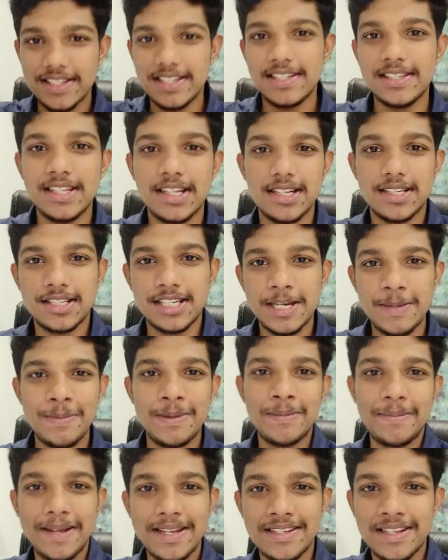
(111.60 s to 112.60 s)
this is the
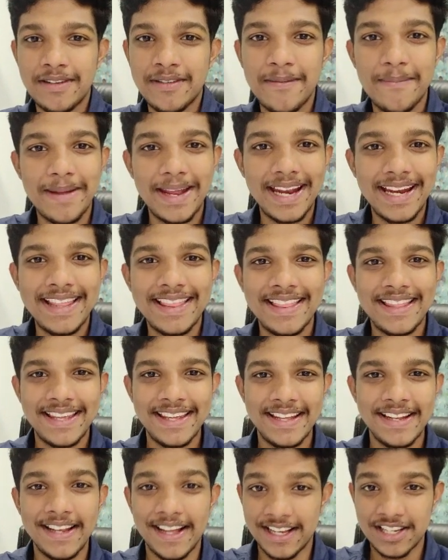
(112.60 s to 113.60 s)
HTML page that we made in
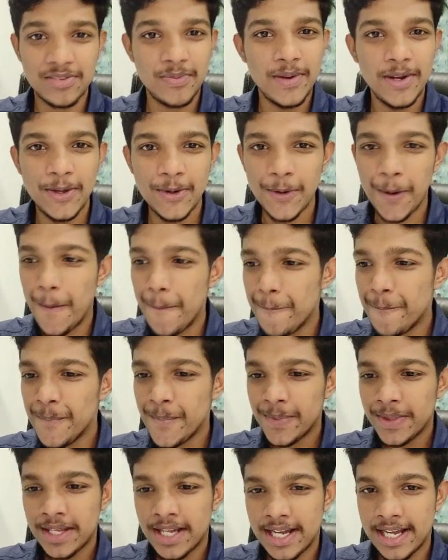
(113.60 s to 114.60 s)
the last video,
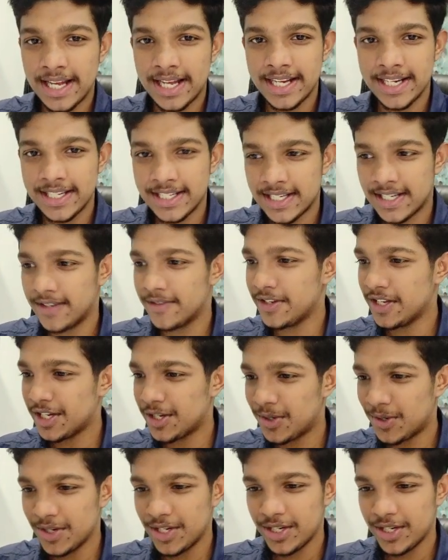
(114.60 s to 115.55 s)
and we are